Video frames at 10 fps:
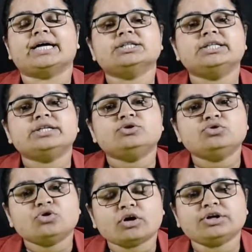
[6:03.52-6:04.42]
and they do
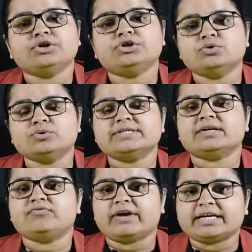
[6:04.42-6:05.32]
not use
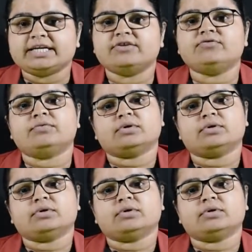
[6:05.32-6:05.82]
effective